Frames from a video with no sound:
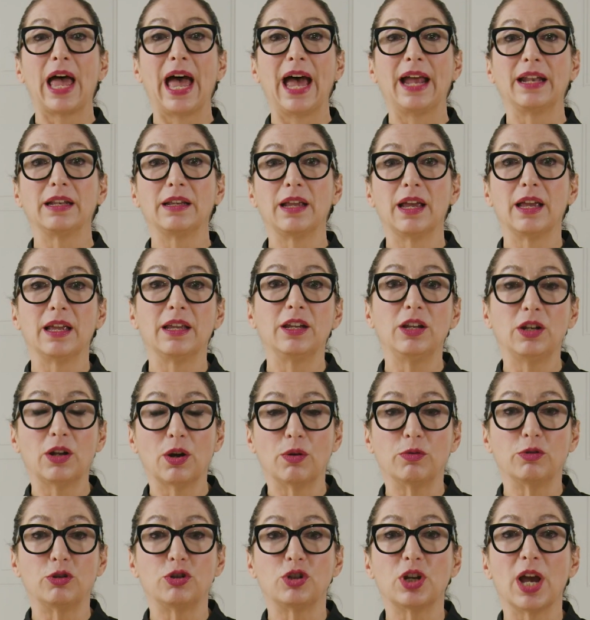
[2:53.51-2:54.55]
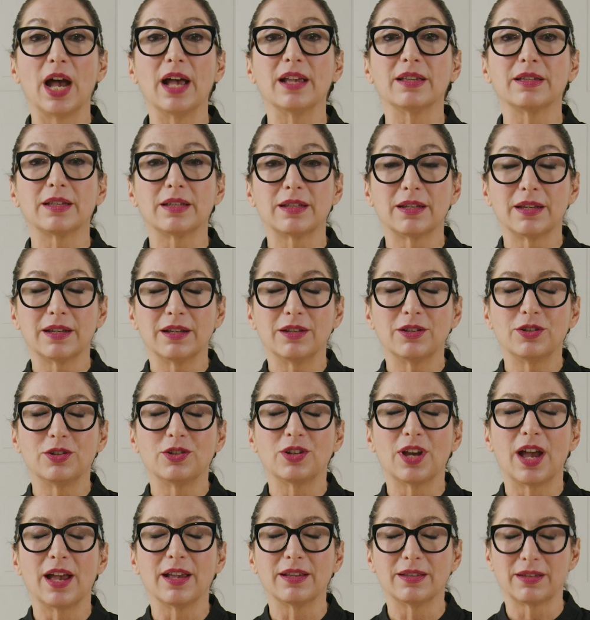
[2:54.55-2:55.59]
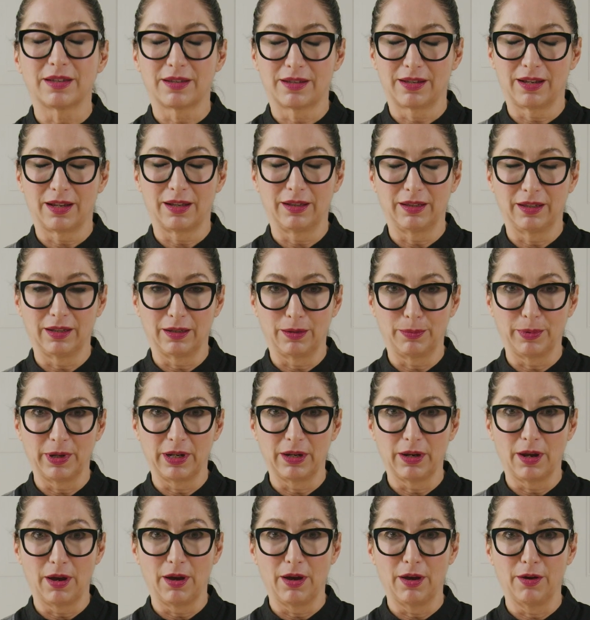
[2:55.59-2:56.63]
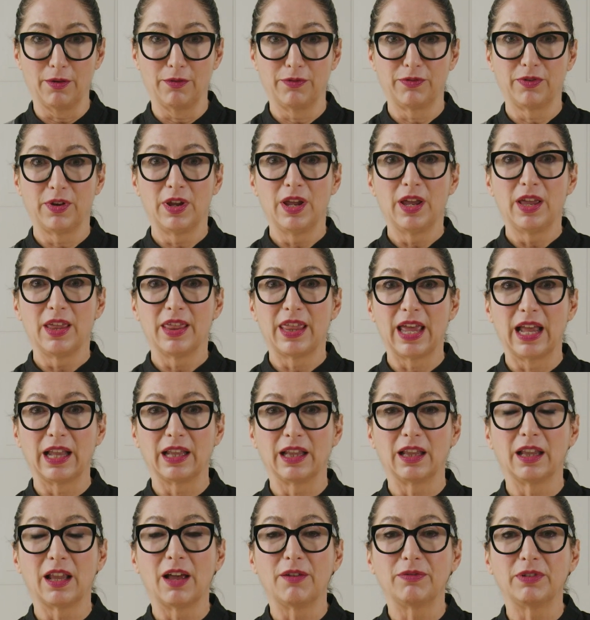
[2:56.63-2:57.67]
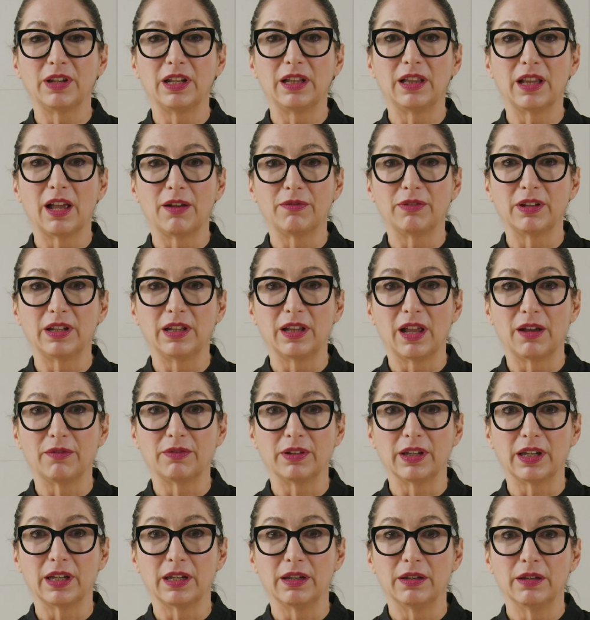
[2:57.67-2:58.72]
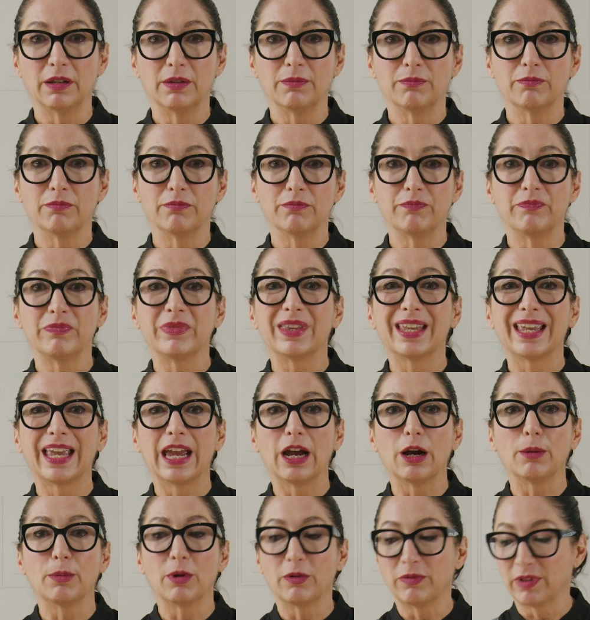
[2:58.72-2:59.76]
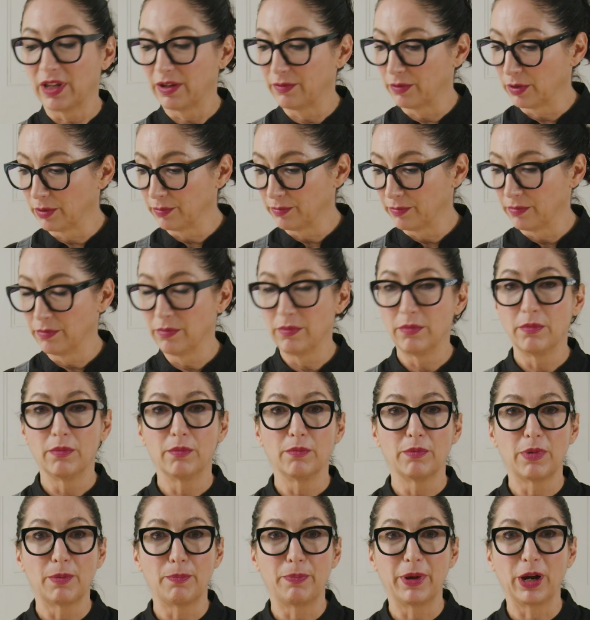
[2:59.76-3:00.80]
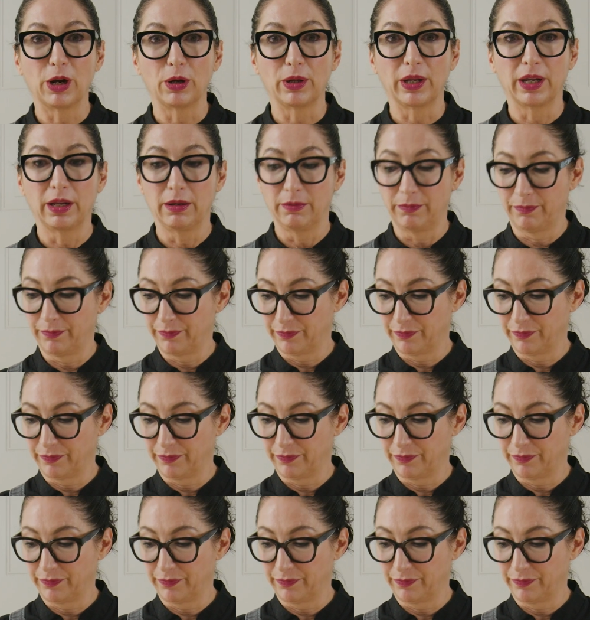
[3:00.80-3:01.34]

add, just a little bit of that lovely, lovely, lovely caramel flavor, but barely.